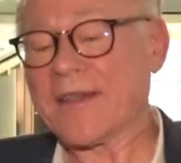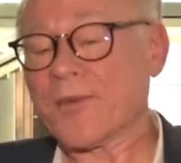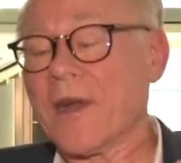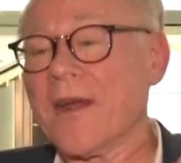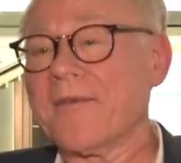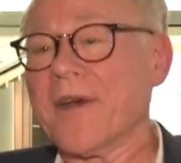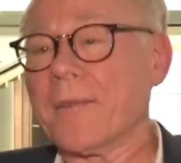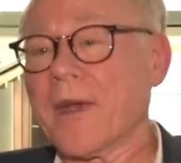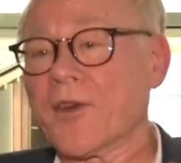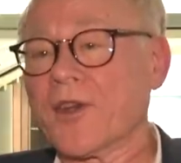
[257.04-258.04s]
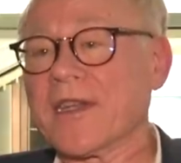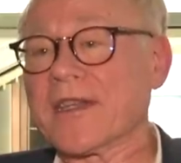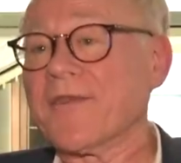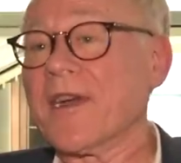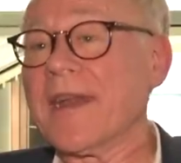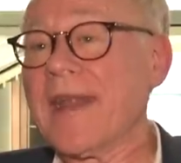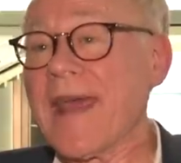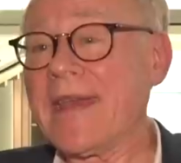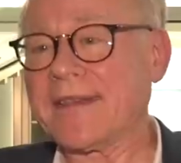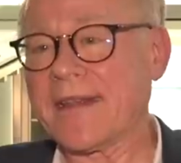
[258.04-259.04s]
is where I find my critics very
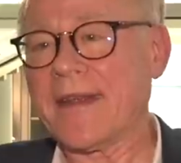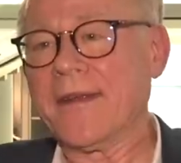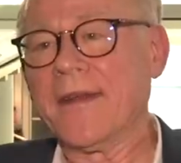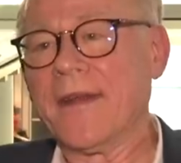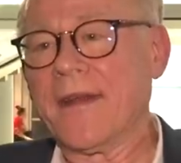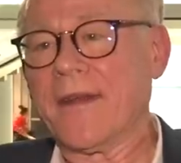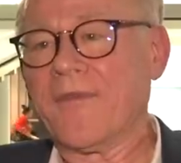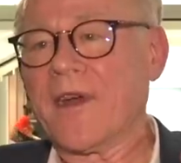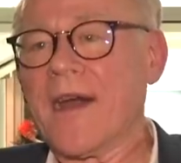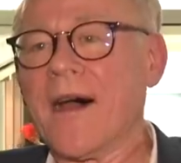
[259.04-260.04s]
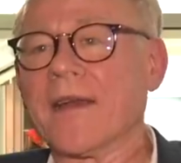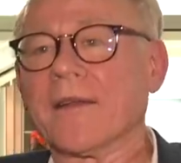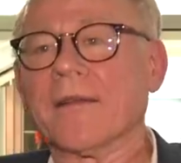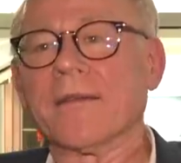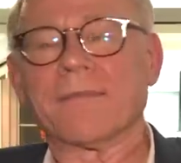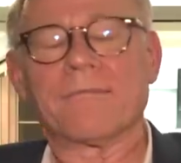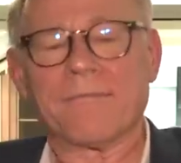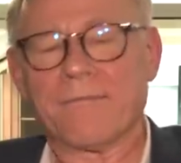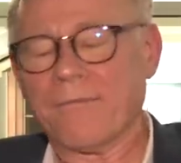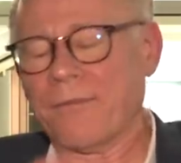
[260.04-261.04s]
lazy and very idle.
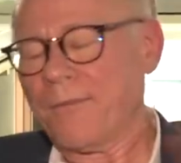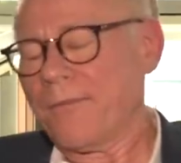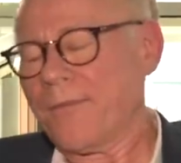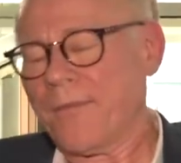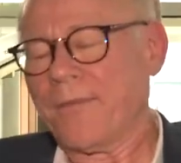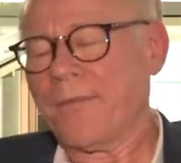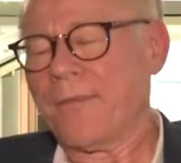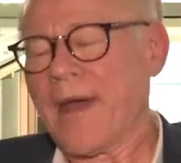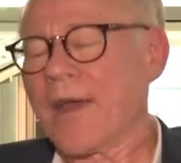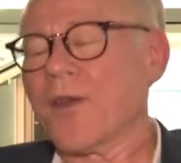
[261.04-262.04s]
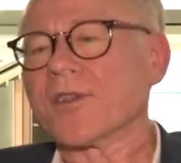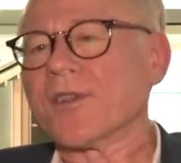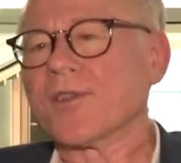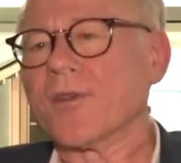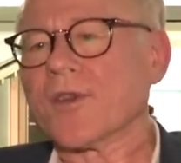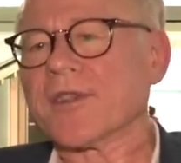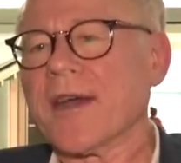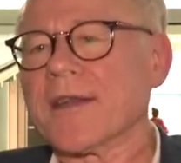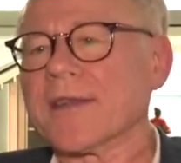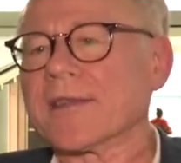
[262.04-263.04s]
Hancock's a
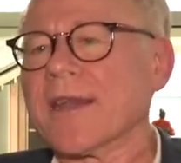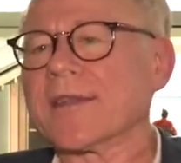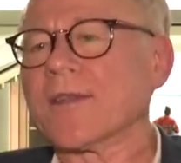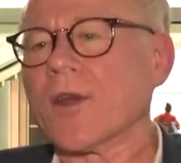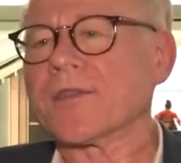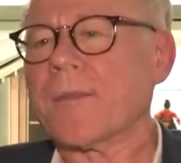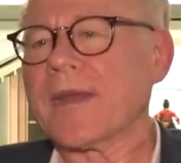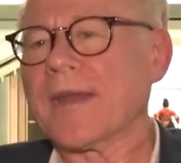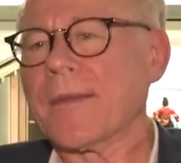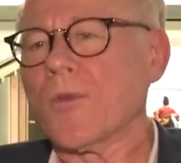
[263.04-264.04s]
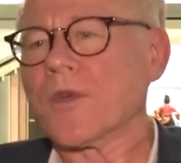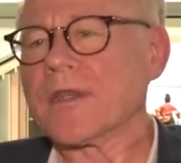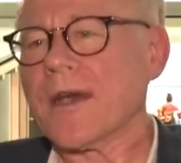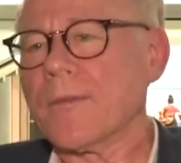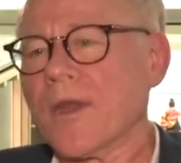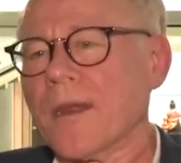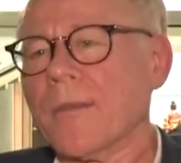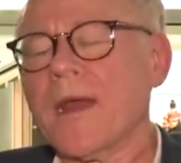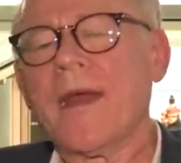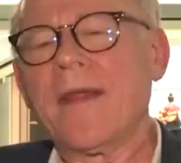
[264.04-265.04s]
pseudoscientist, let's not spend any more time on him.
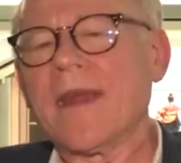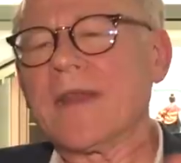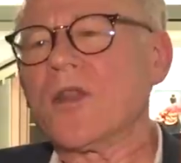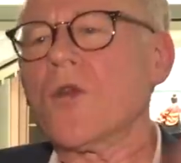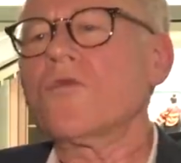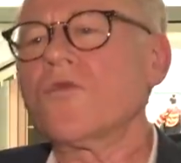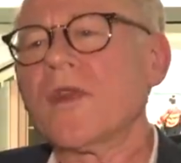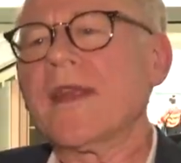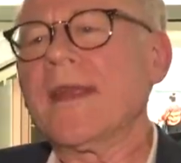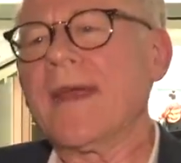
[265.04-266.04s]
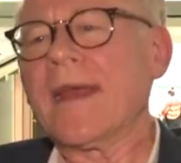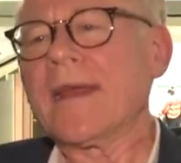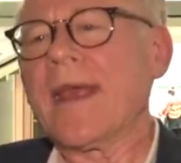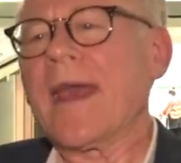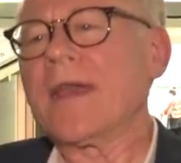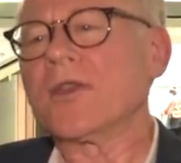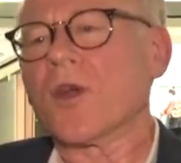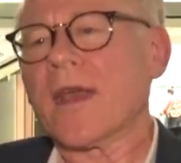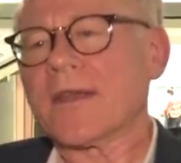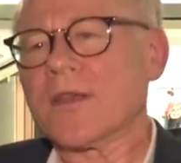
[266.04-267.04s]
They don't really engage
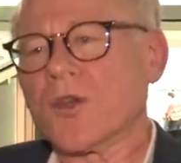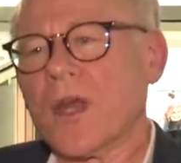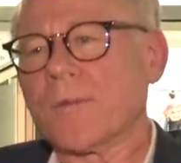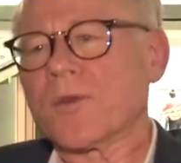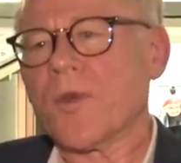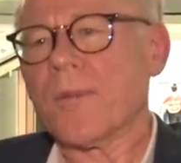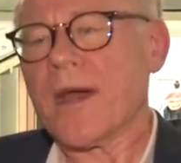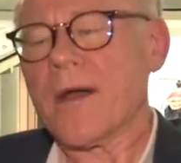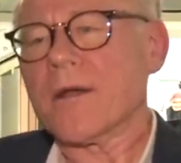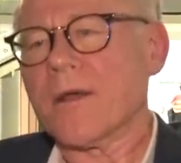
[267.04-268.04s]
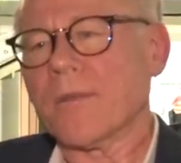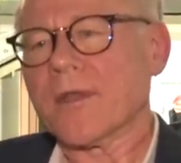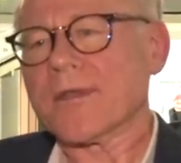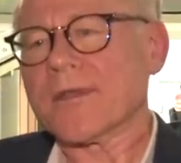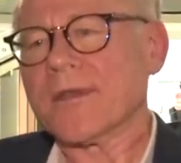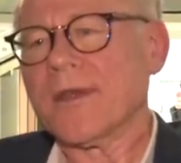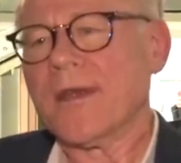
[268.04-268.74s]
or get to grips with my arguments.